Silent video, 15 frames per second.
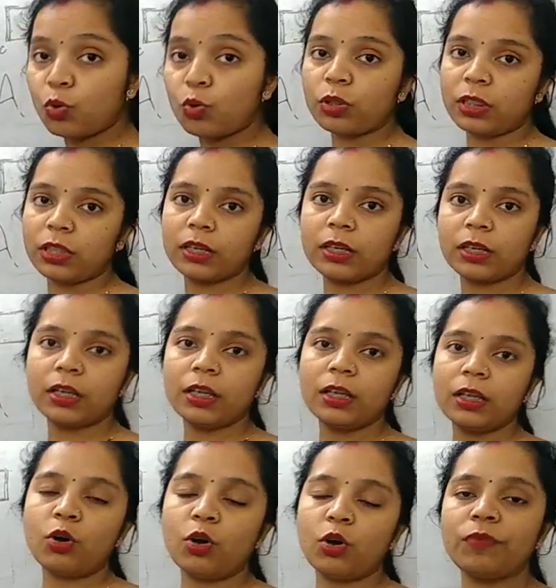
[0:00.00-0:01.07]
cloth
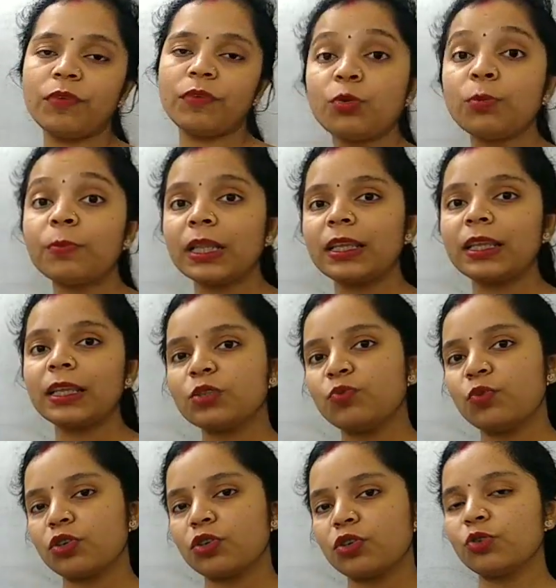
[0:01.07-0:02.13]
or when your mother is
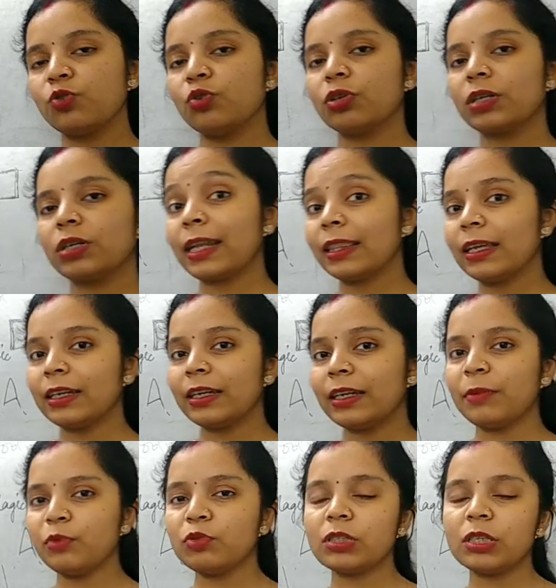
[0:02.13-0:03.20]
washing cloth, at that
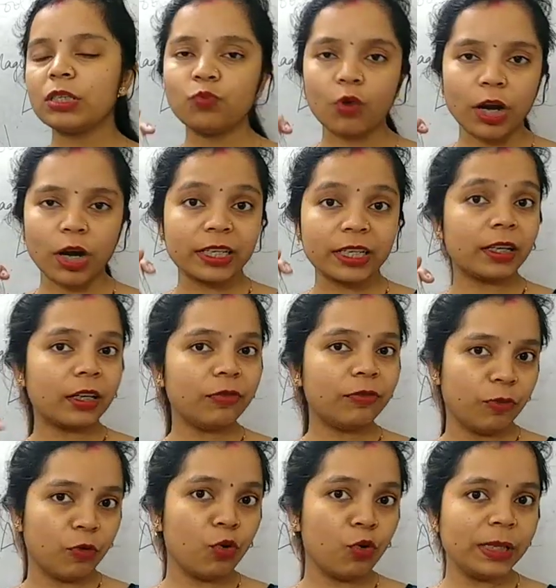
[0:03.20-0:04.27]
time you see white color
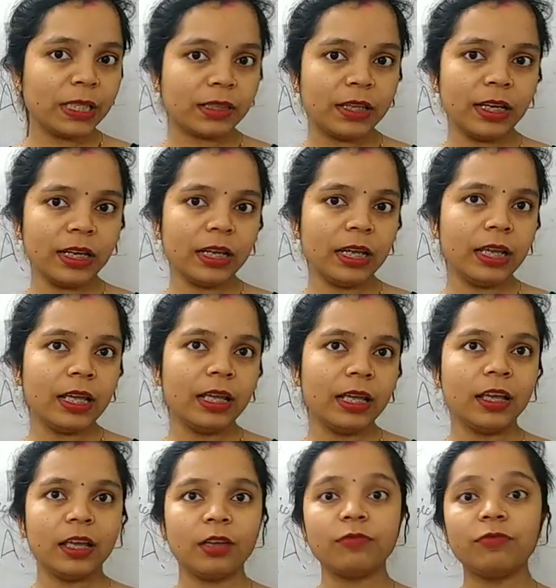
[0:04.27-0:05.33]
foam is there.
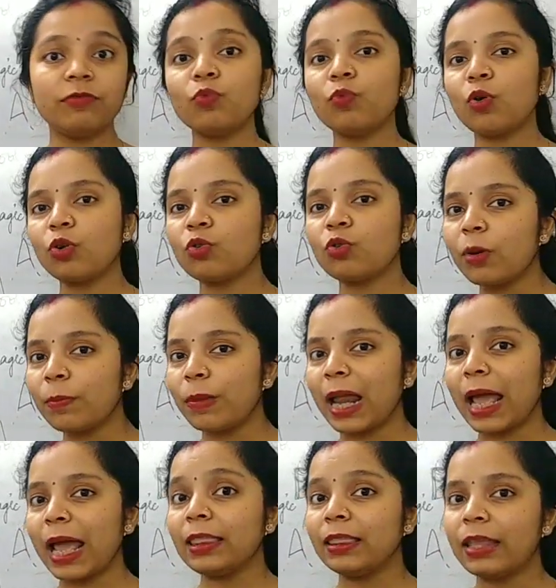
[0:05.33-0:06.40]
If you want to
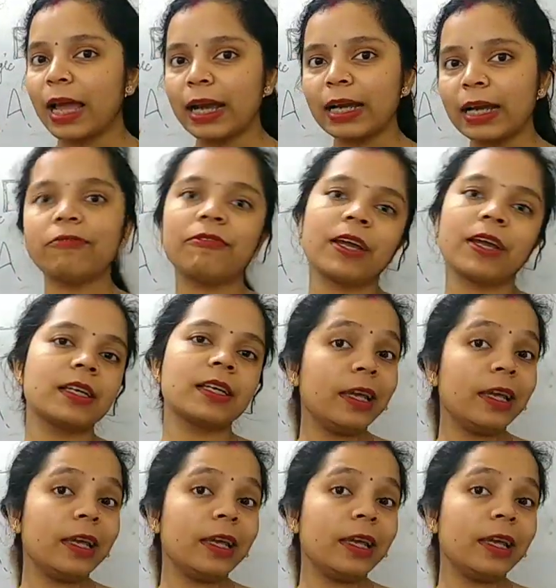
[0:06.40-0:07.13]
apply that effect